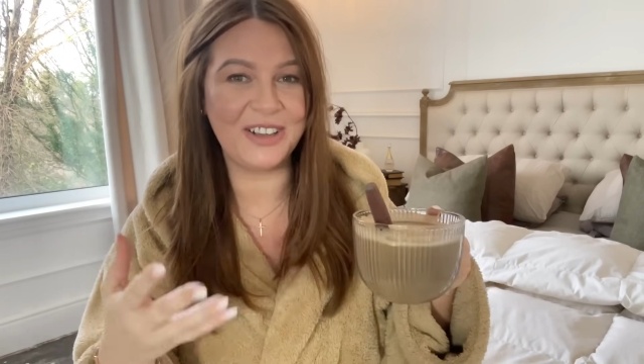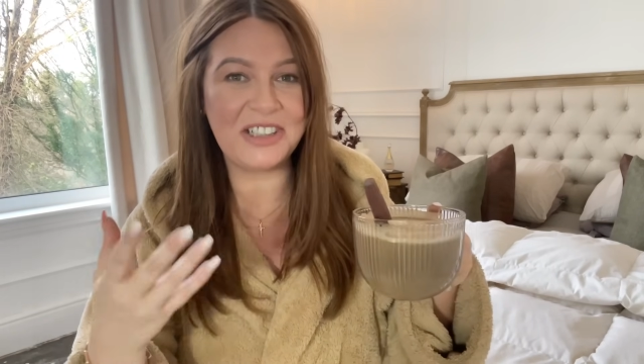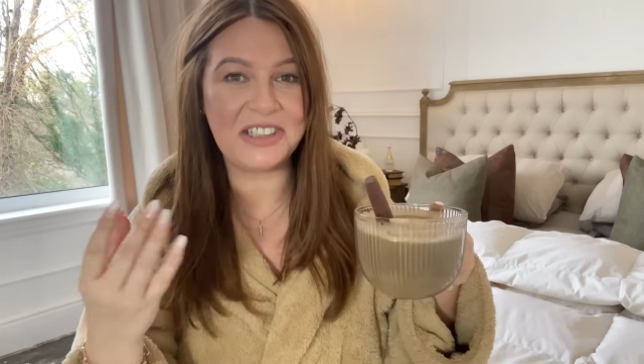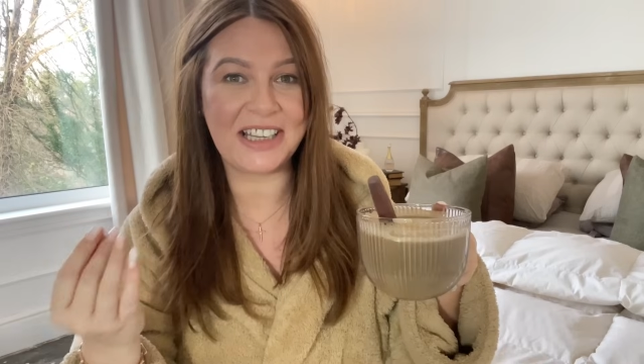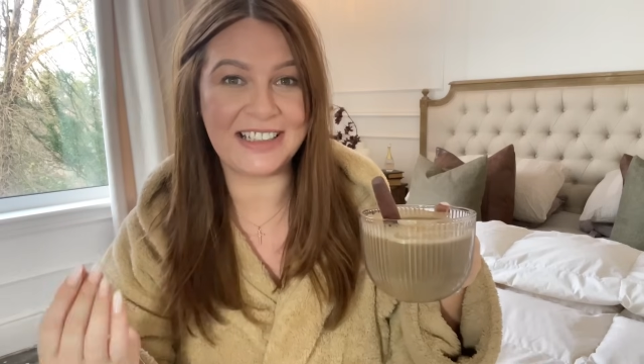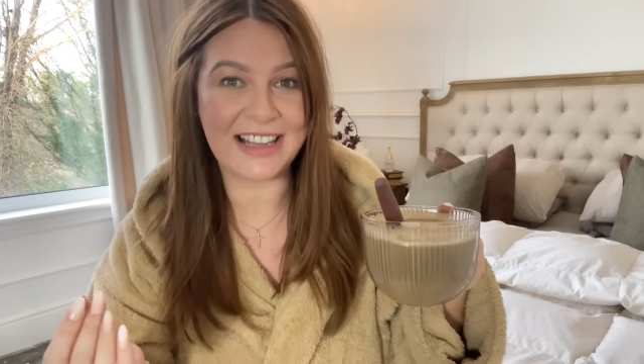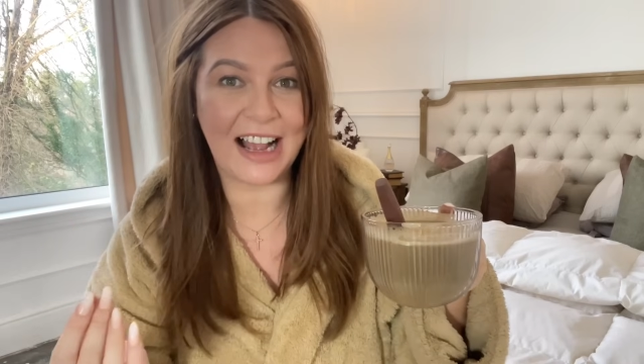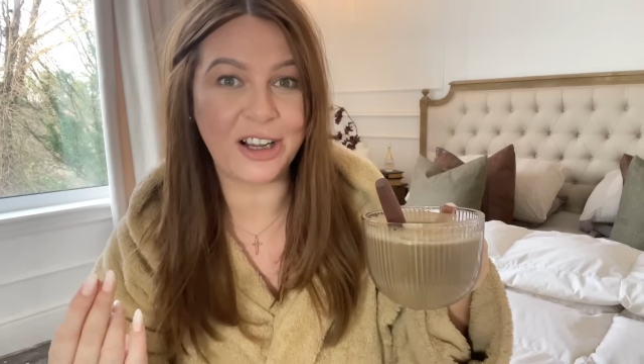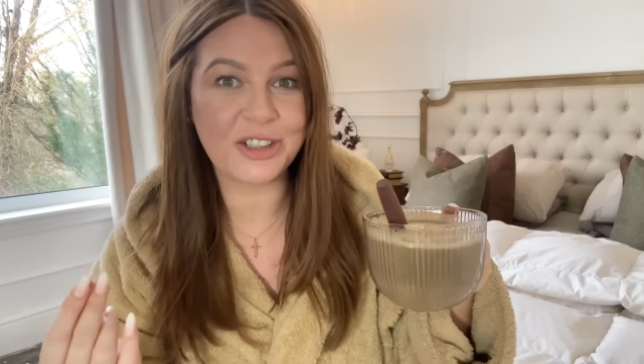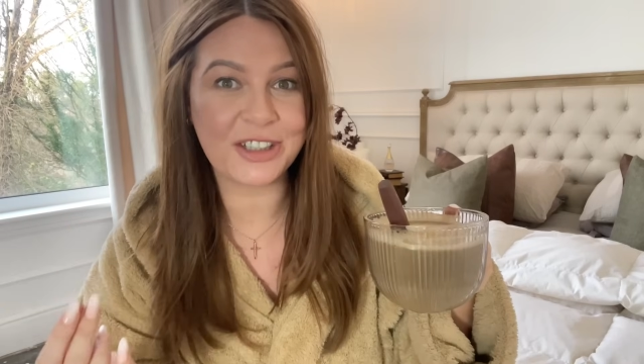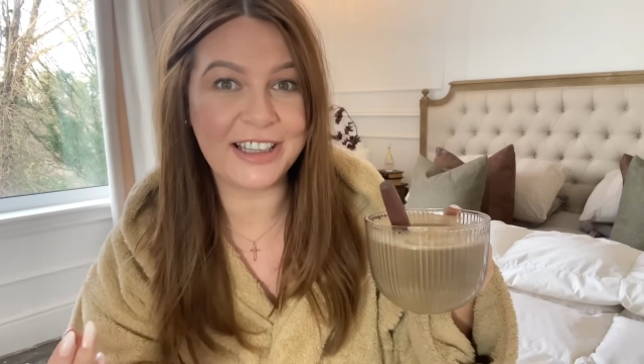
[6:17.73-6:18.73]
She said it's
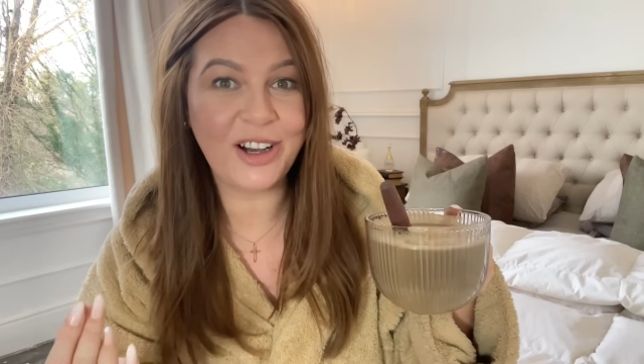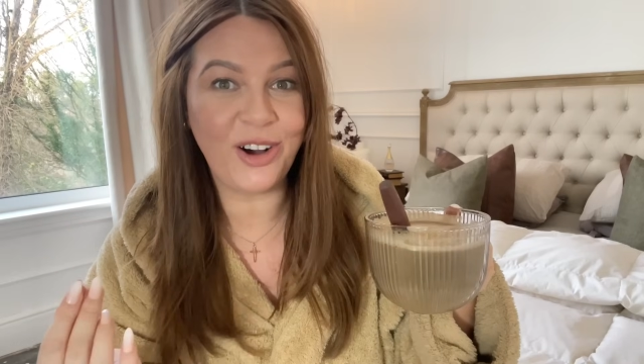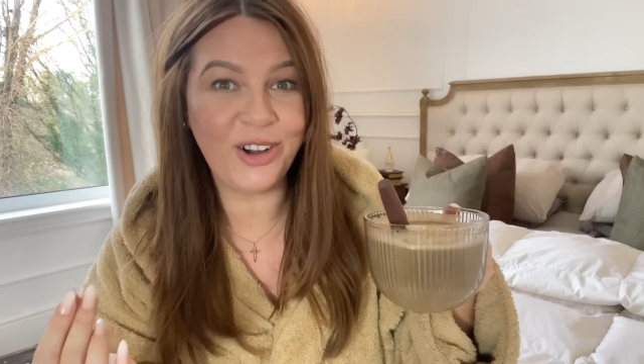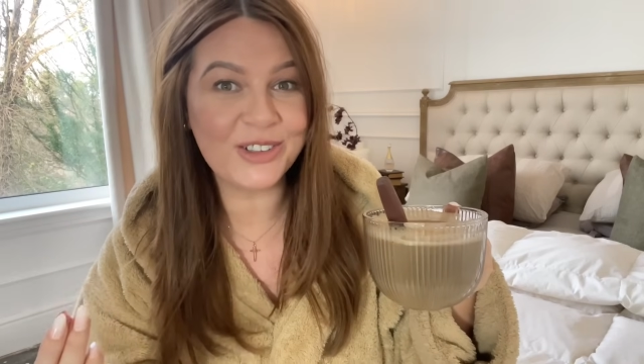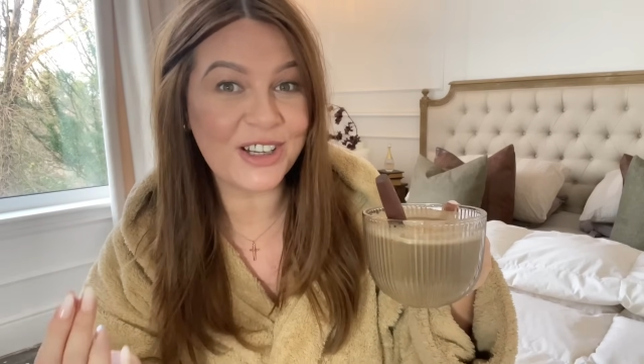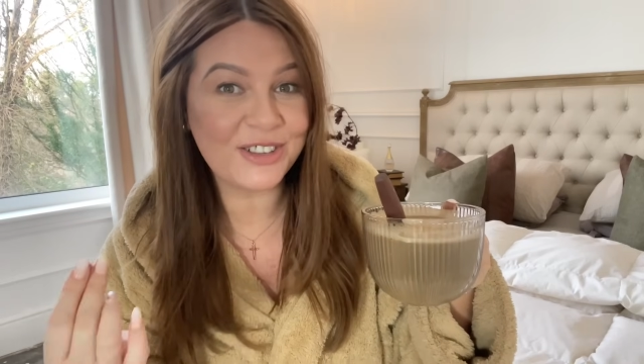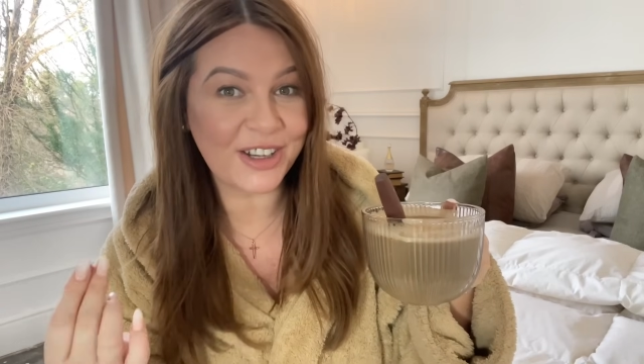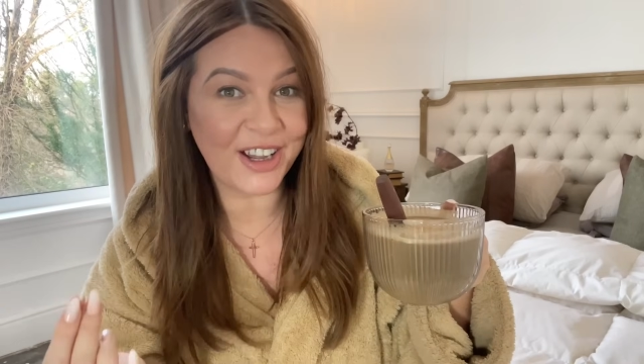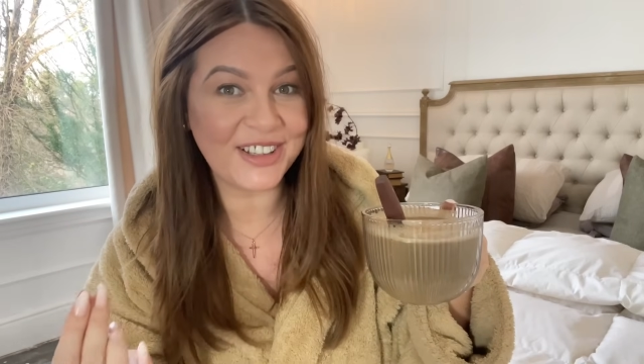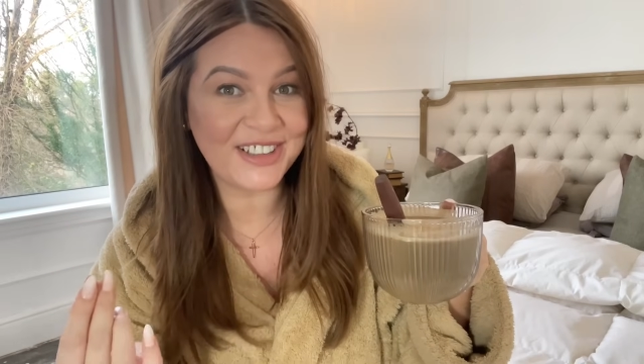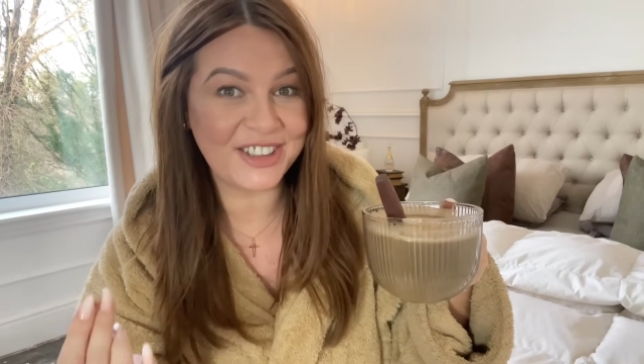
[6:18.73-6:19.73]
actually called a
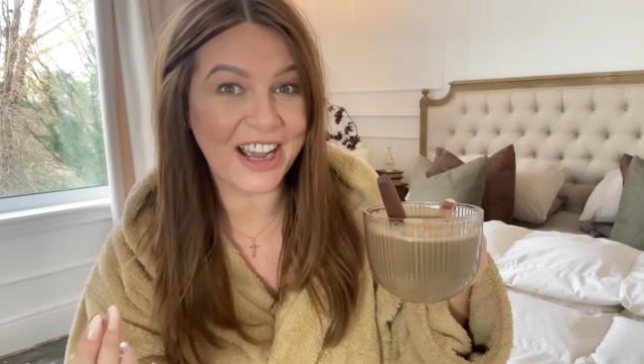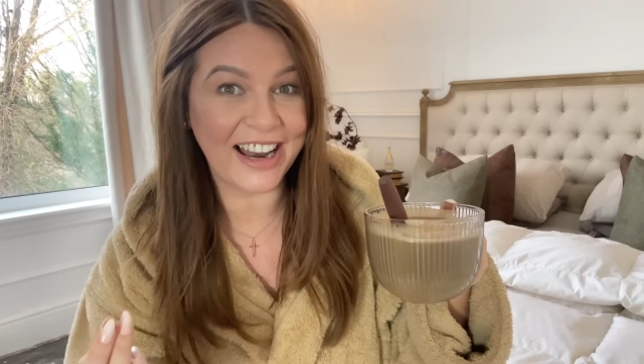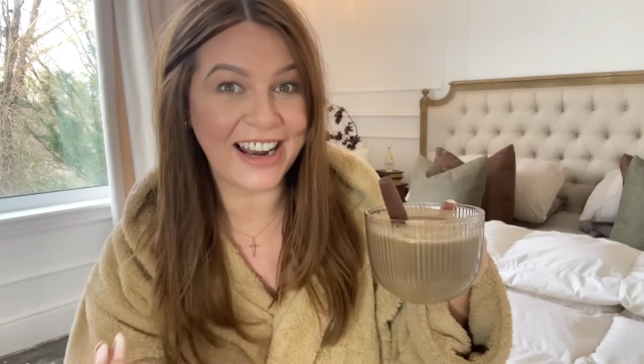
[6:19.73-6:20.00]
dirty chai